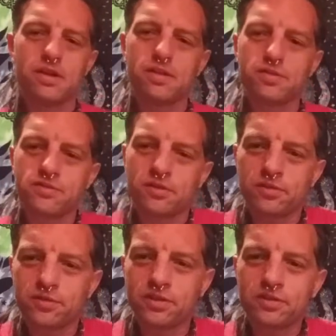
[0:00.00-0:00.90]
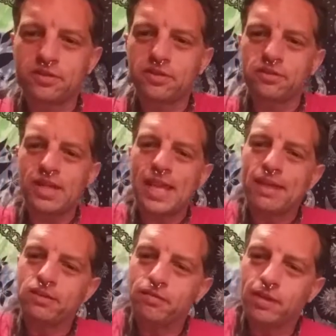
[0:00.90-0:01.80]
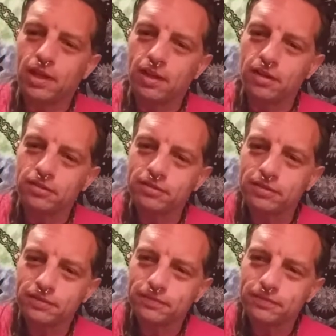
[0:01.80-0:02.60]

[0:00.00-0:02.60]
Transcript: So since there's a lot of love,